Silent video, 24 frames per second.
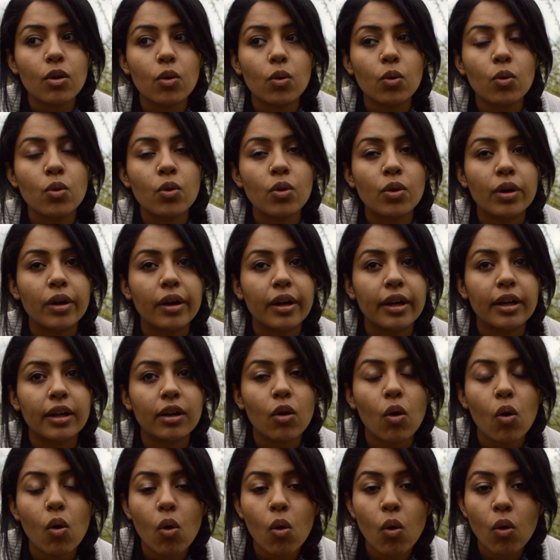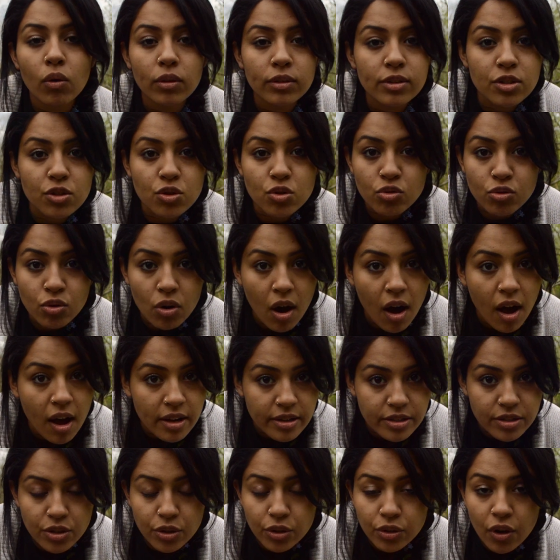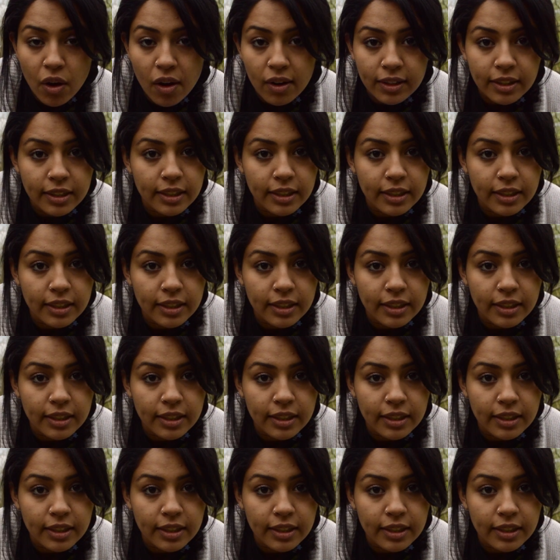or old straws you're not